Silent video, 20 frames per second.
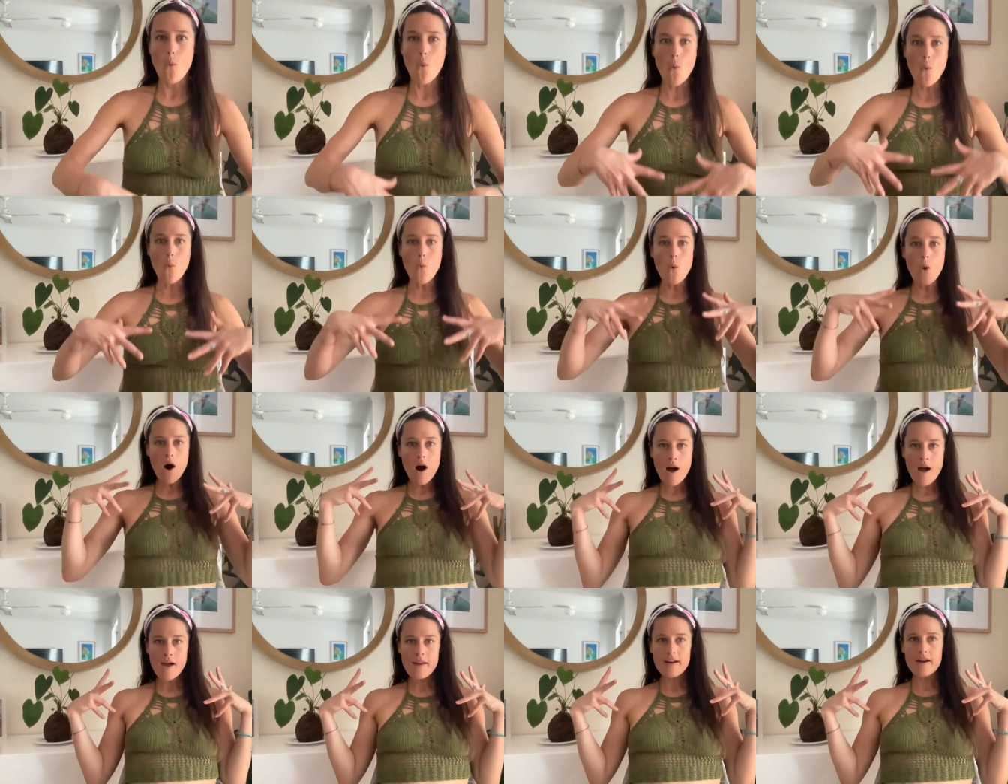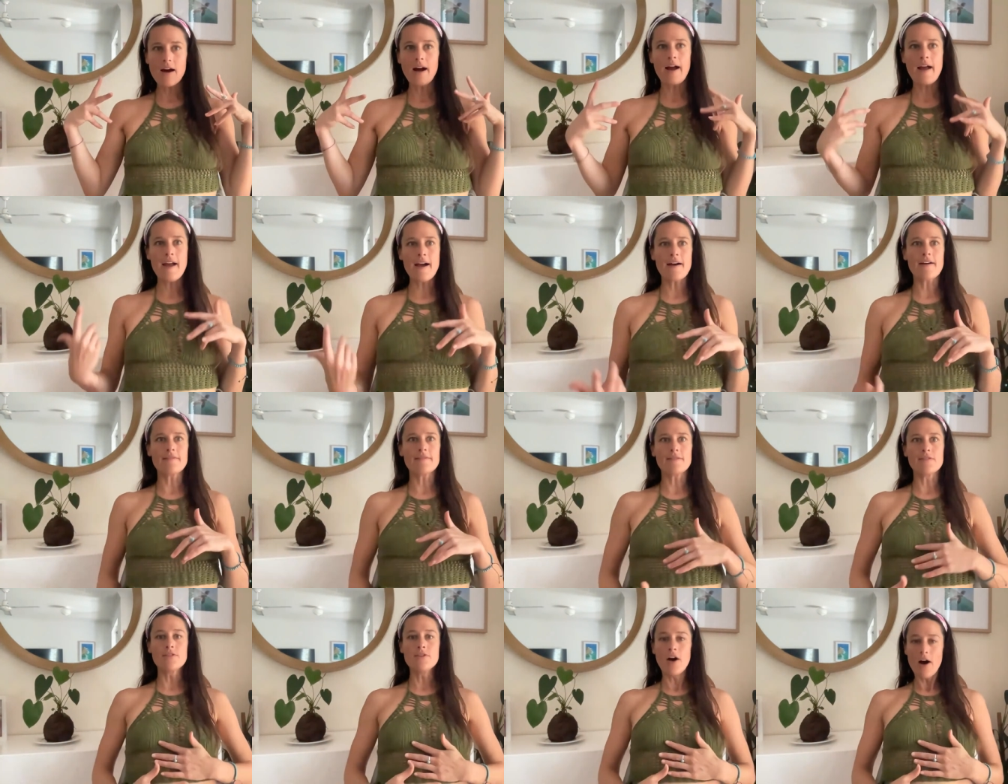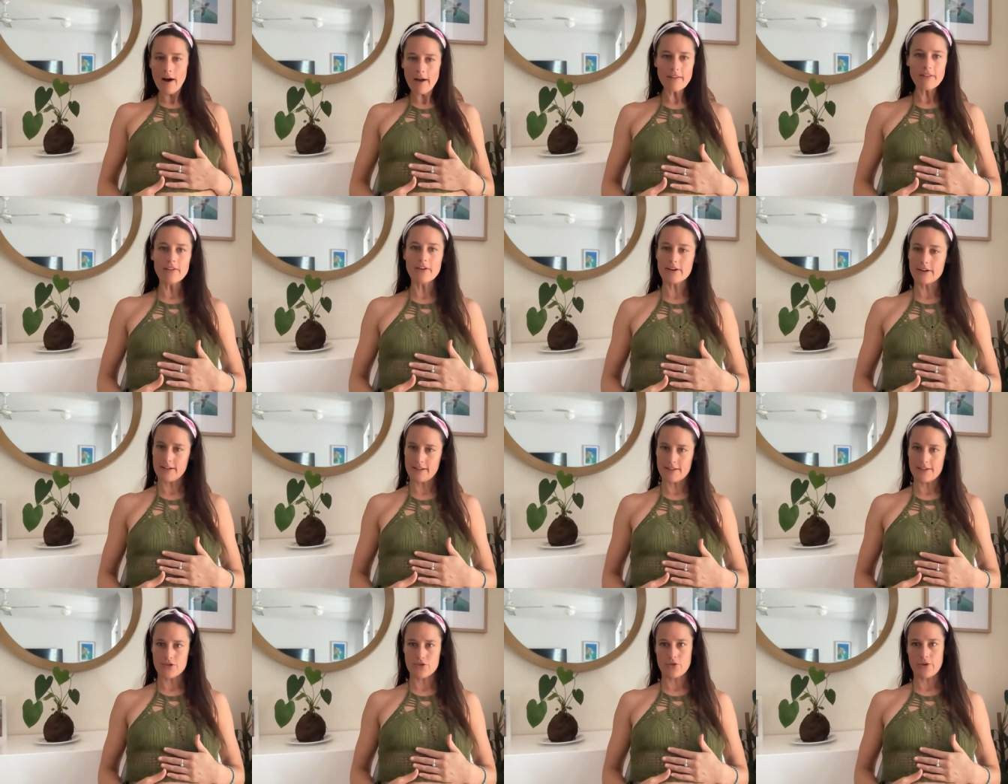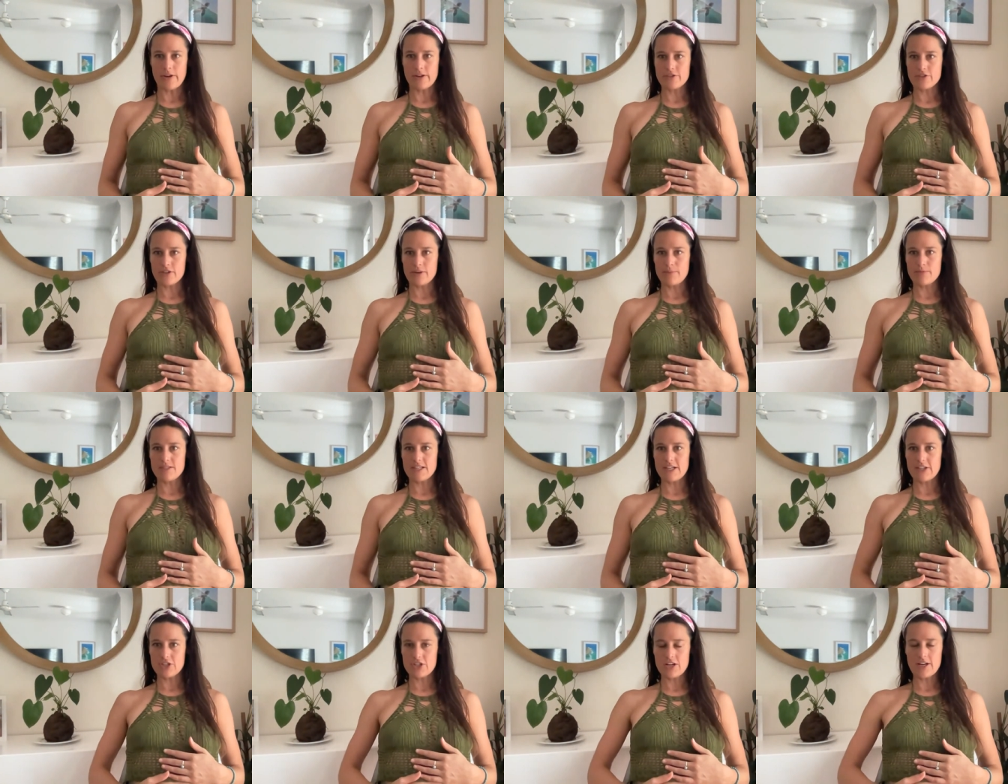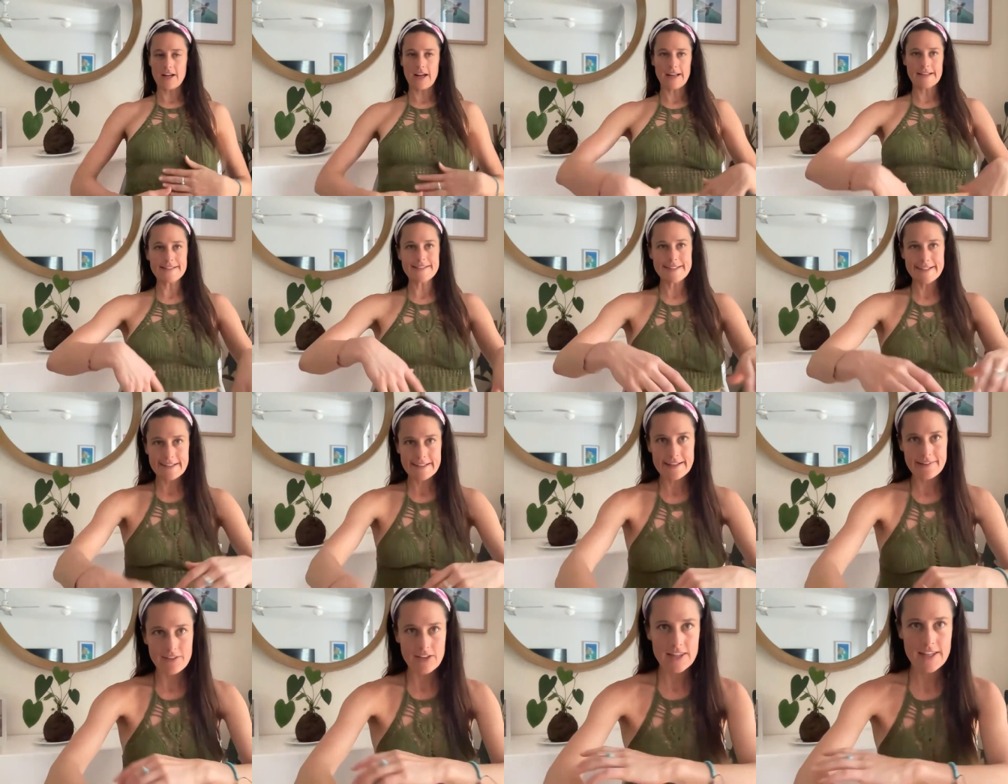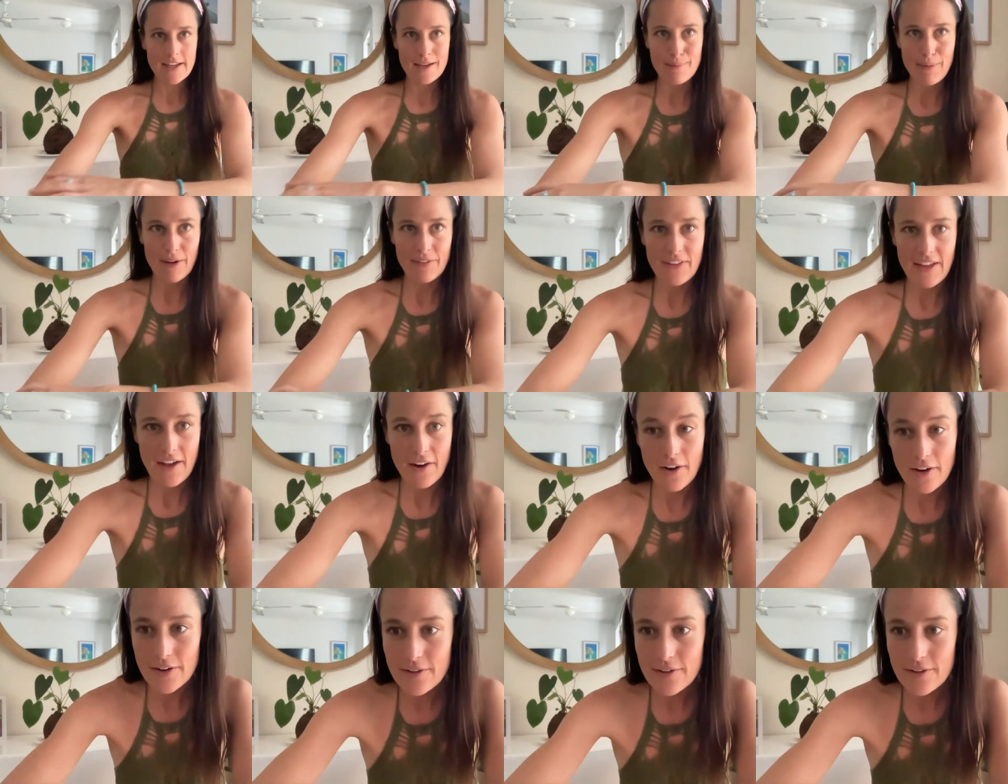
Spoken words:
What? I have not looked at the transcript section. I didn't even think about that.